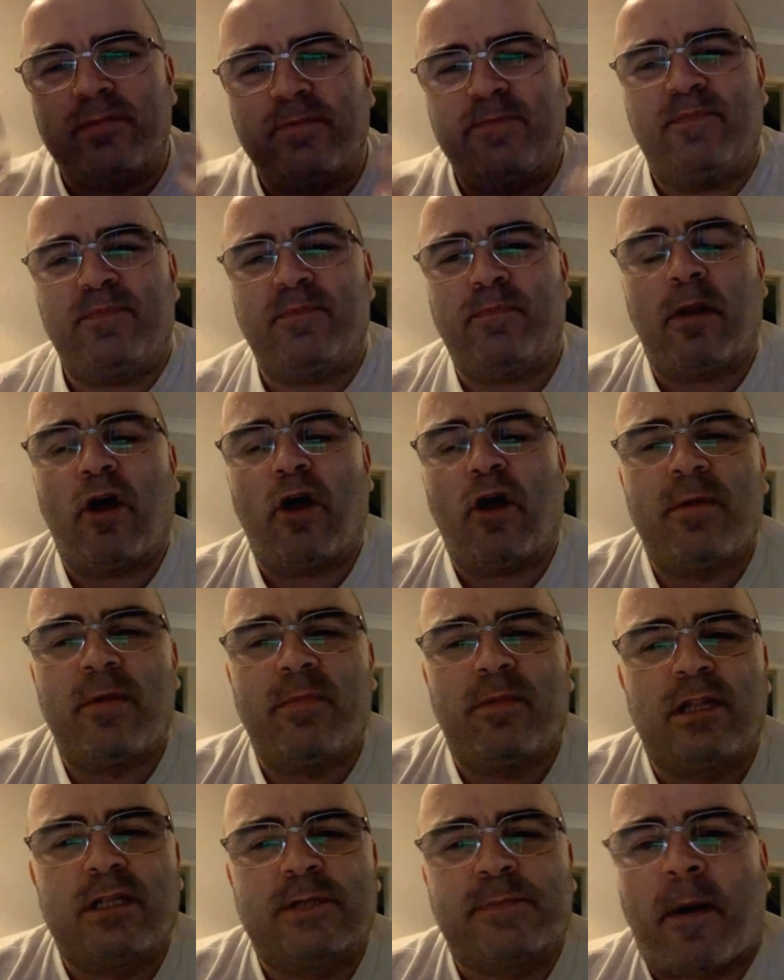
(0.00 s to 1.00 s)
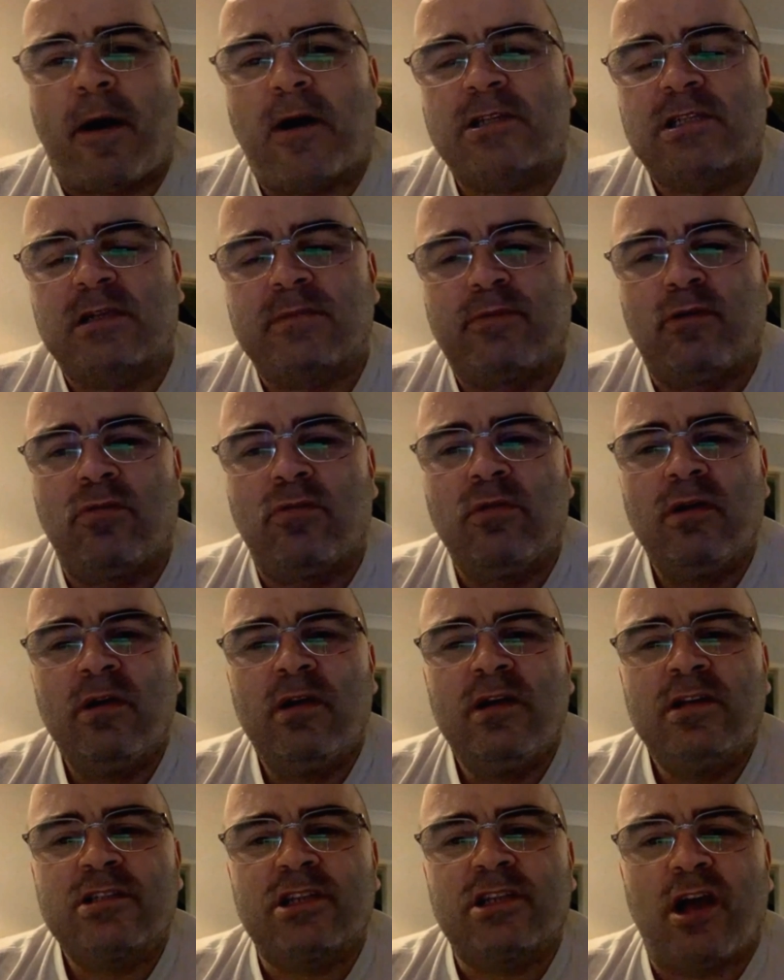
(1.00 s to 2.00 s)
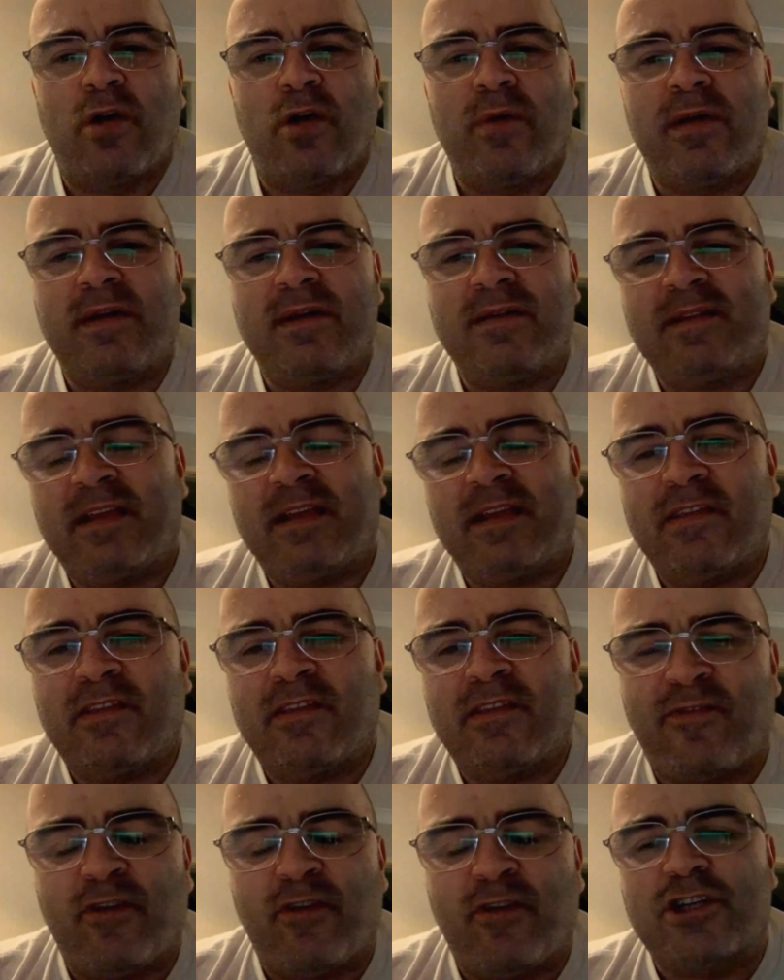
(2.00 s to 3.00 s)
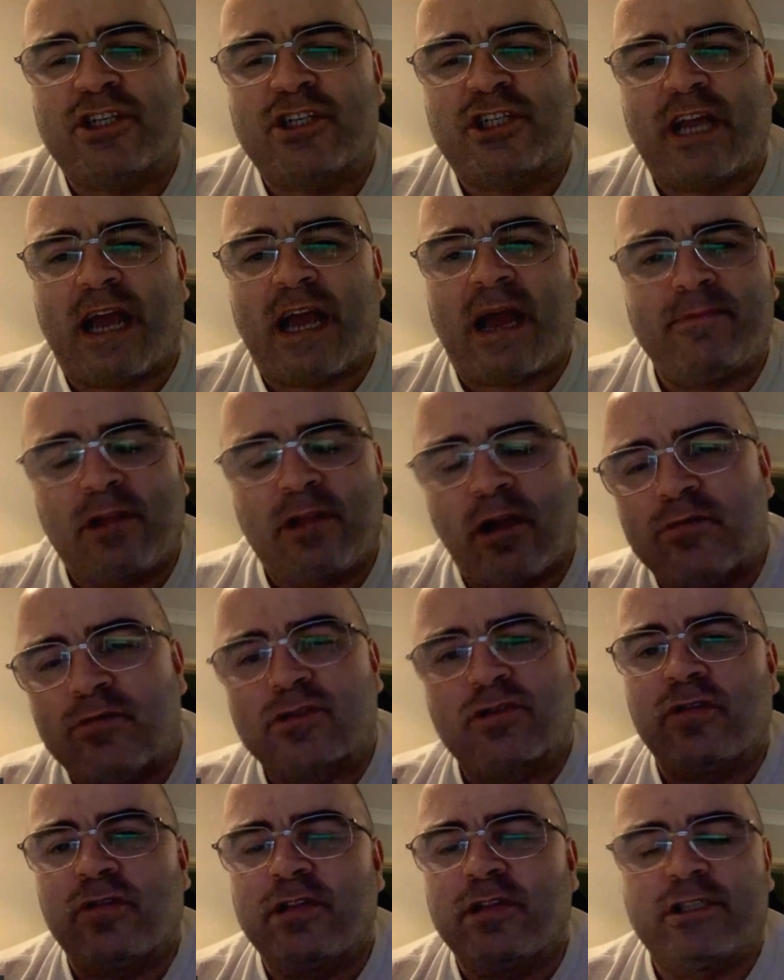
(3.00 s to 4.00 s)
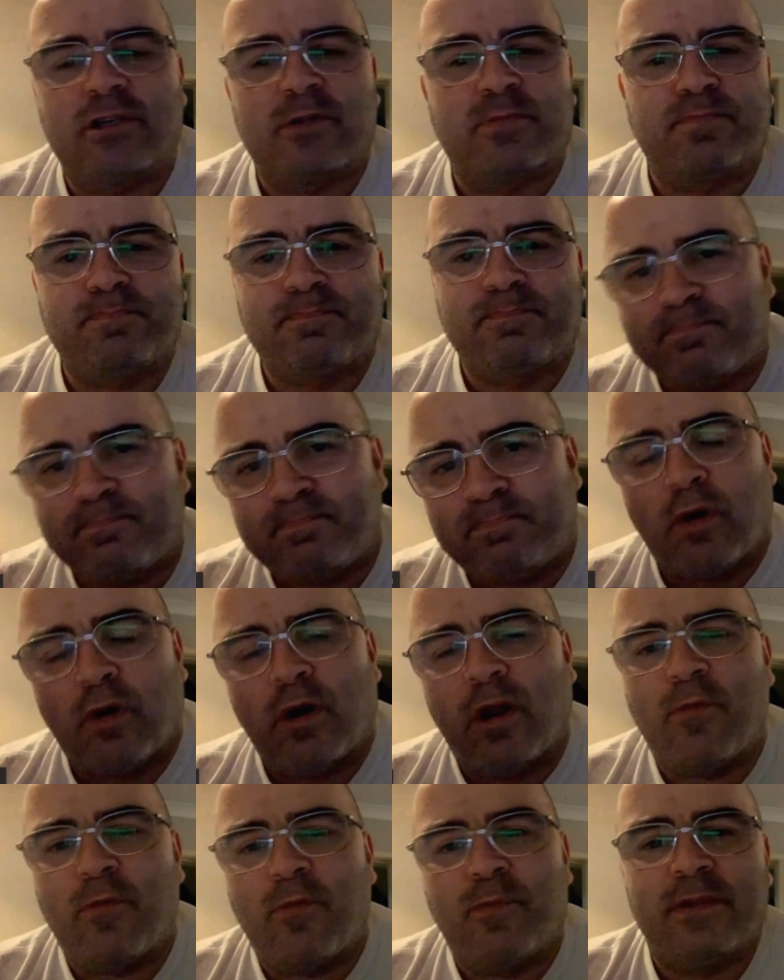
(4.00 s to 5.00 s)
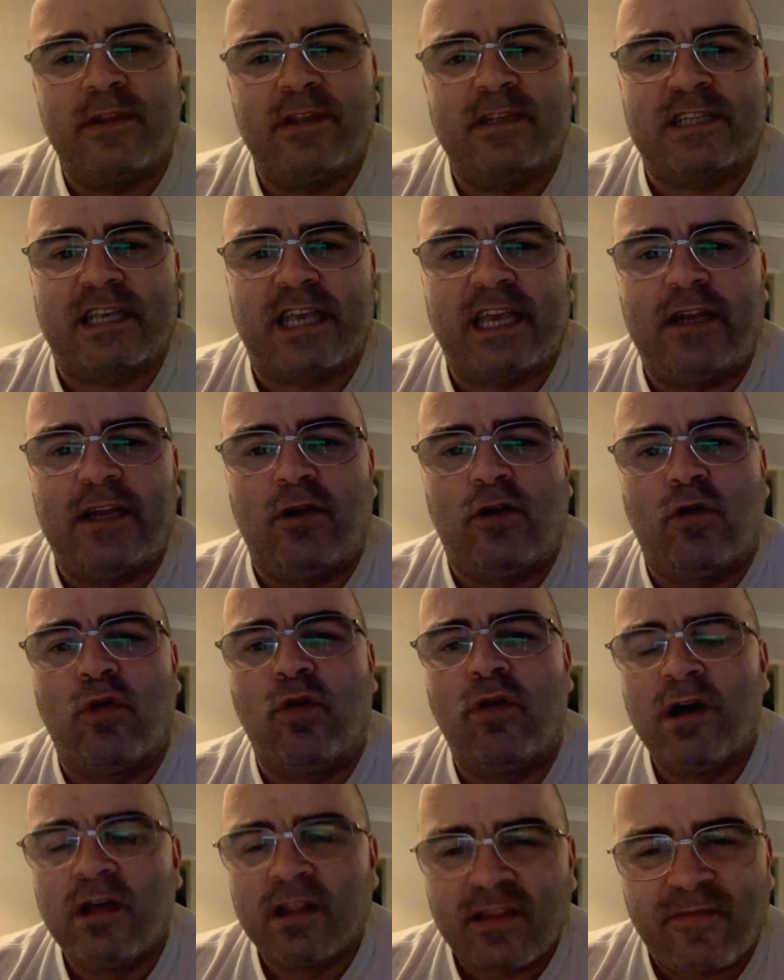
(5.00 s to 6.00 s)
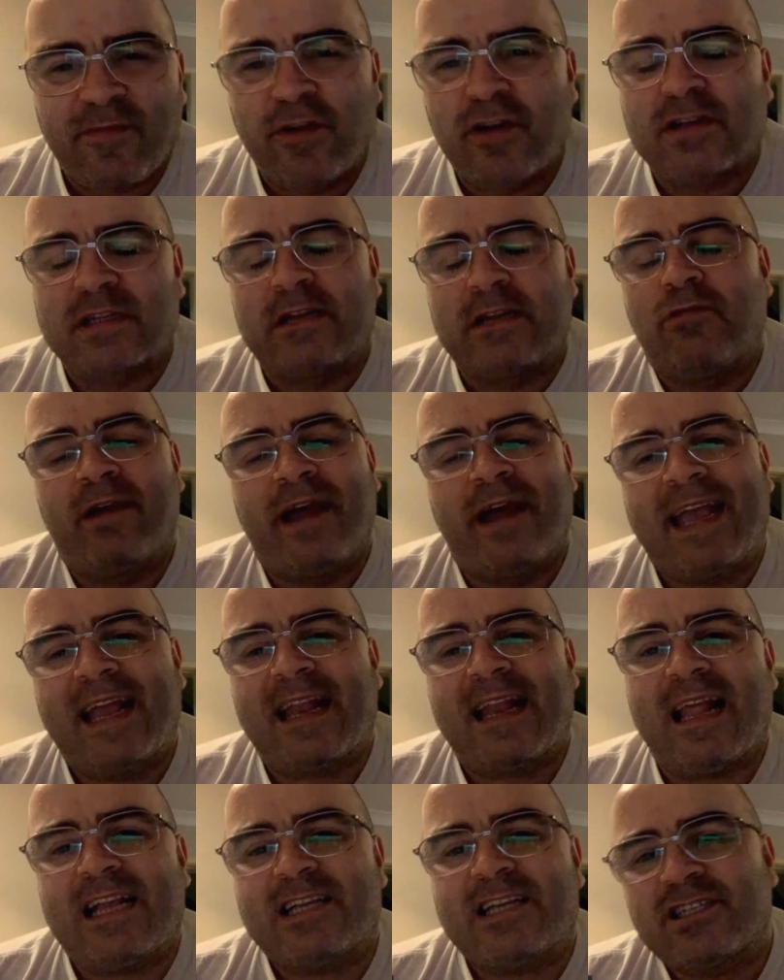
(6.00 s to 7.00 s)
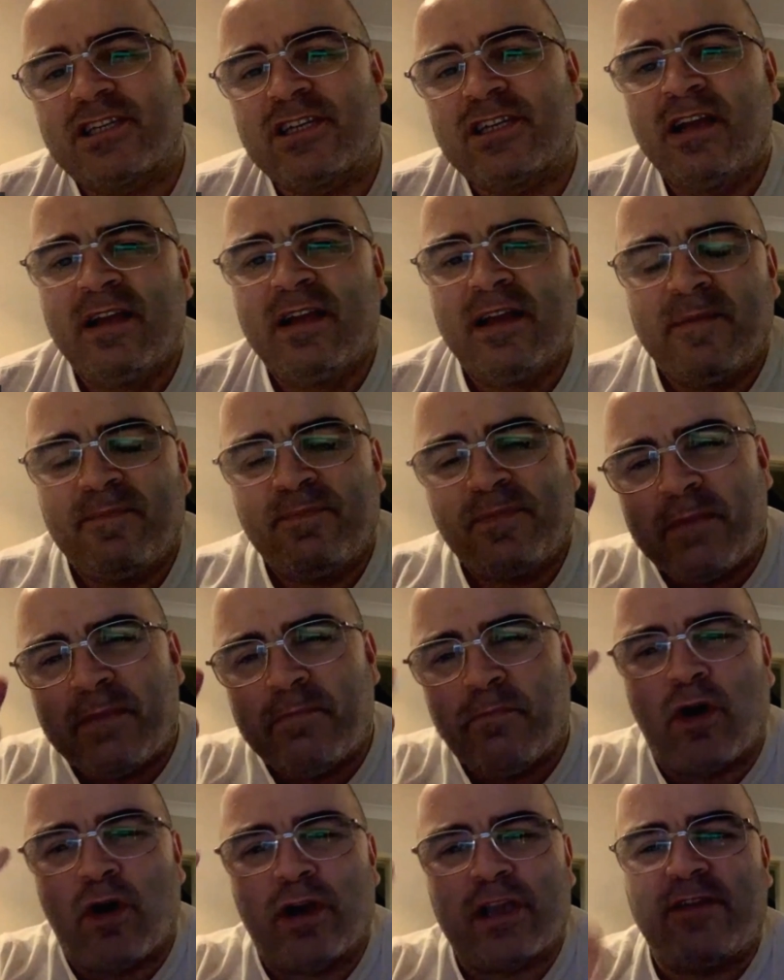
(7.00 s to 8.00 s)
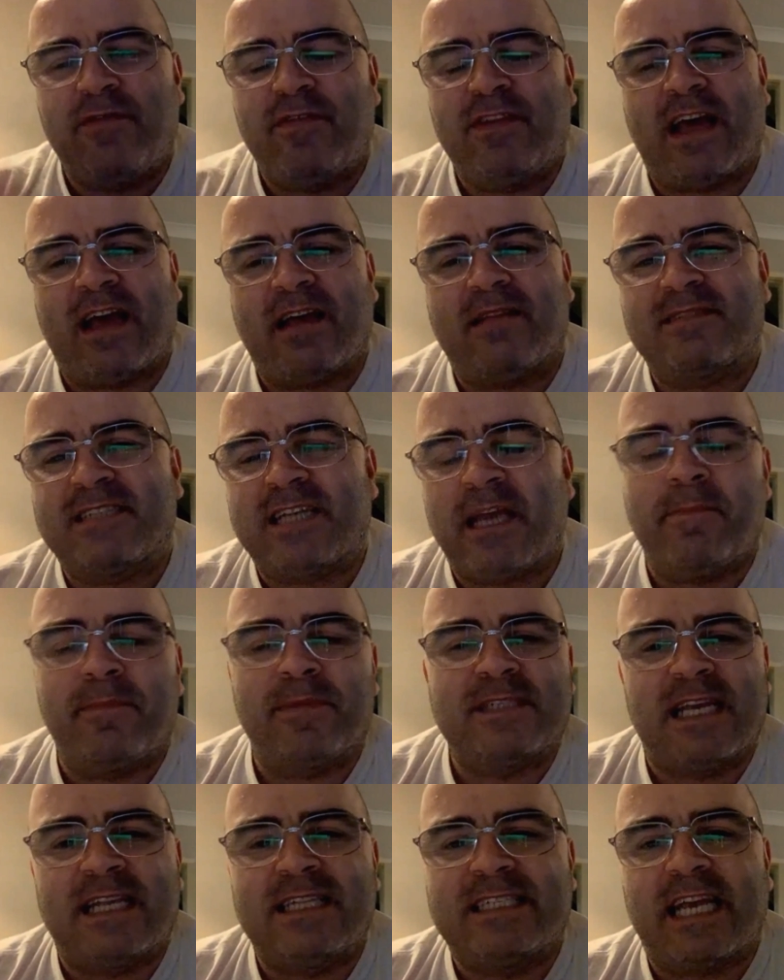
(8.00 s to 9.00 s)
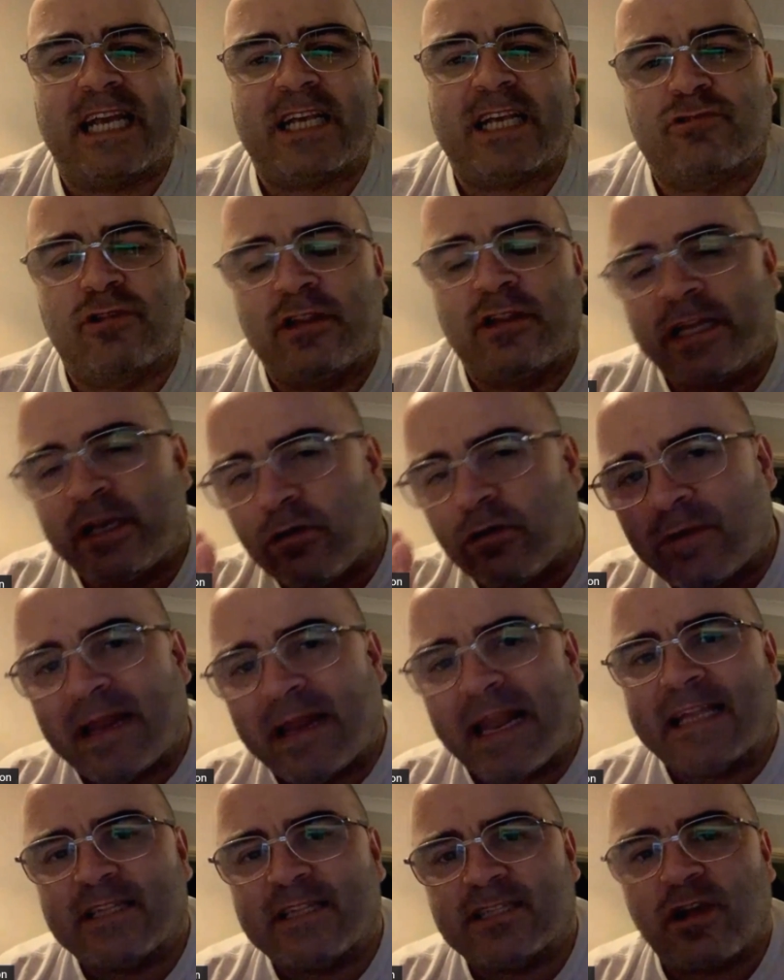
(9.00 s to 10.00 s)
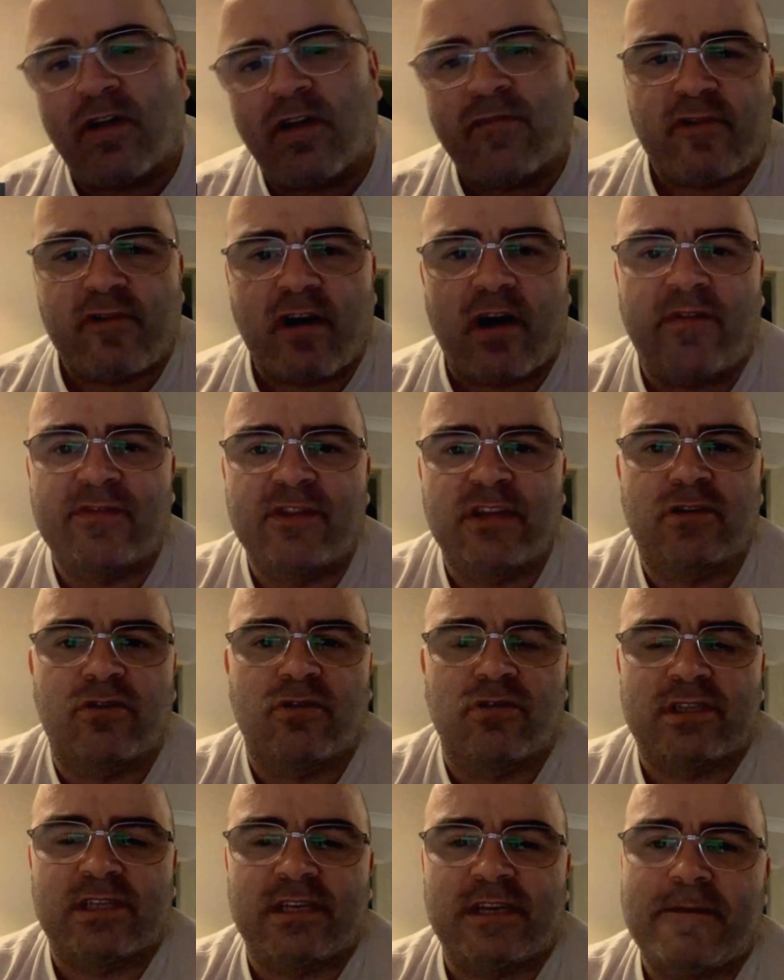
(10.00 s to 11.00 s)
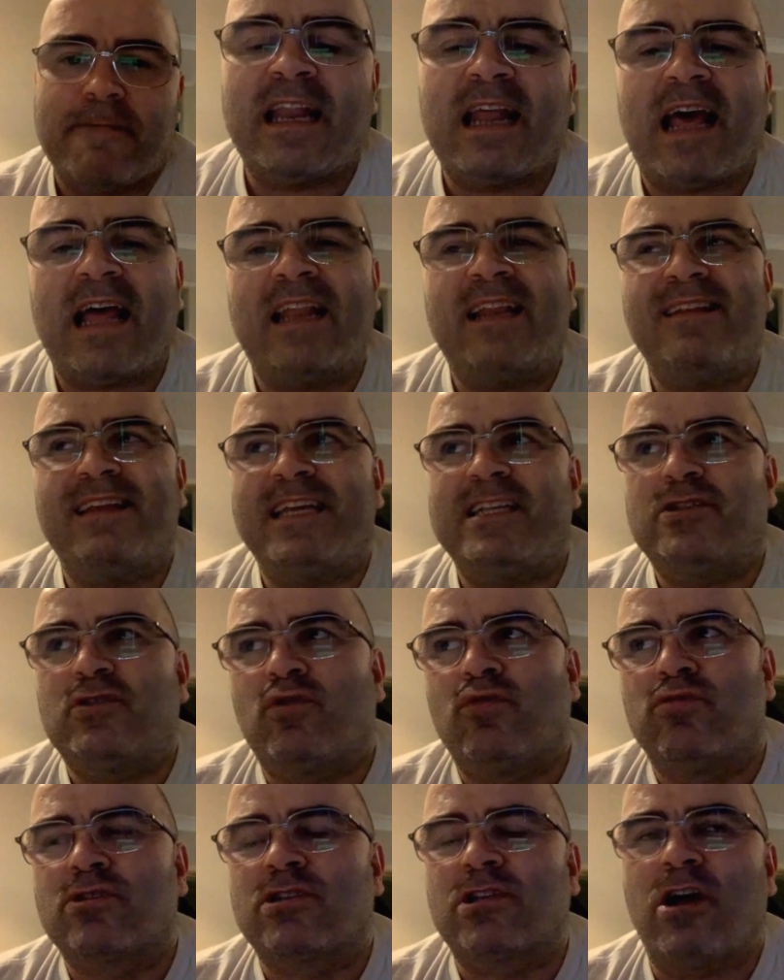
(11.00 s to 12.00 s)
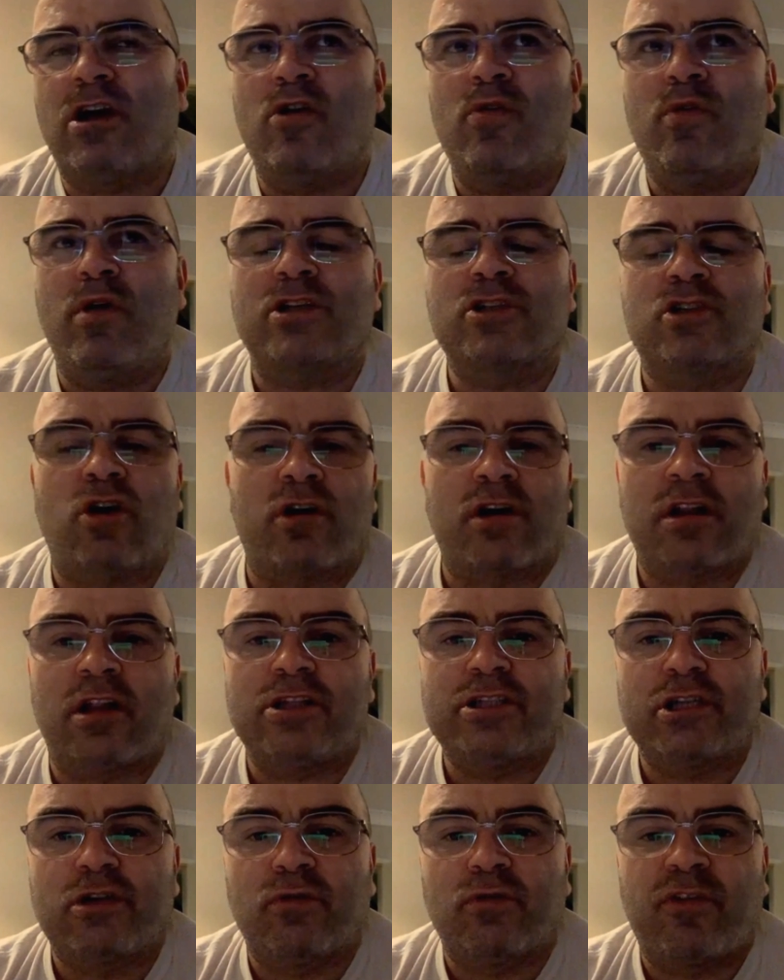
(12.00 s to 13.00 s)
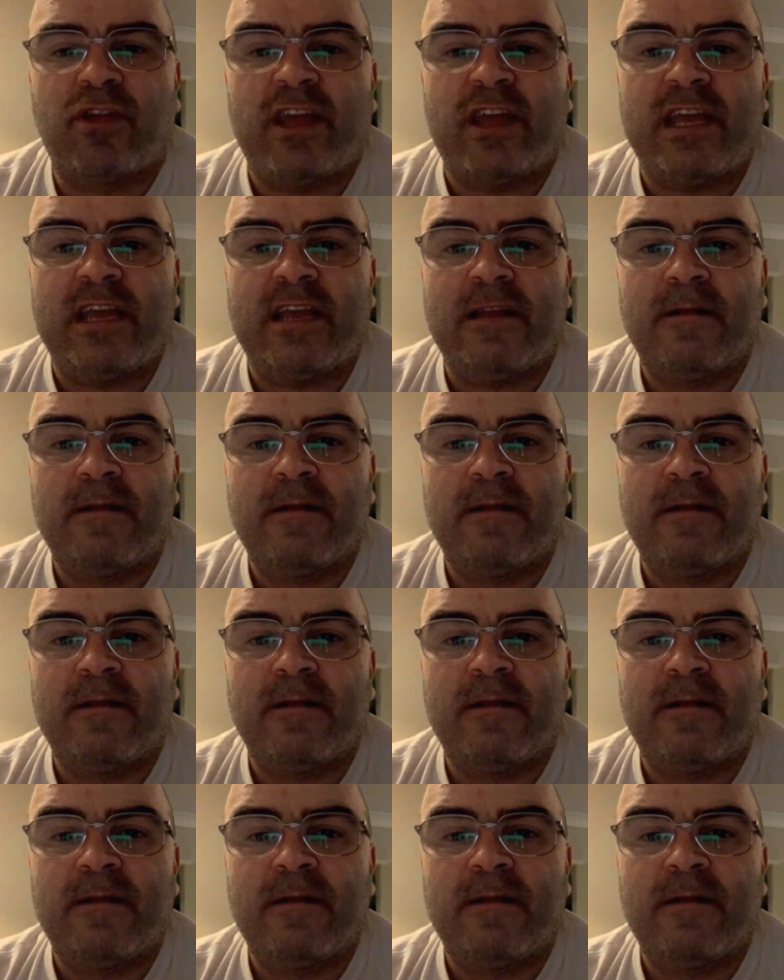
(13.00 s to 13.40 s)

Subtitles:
pliable as possible. So the first jab, don't suddenly just pull open the skin, or the first little head clash. It might give you that 10% extra that it'll glance off rather than cut it. And it's also a psychological thing.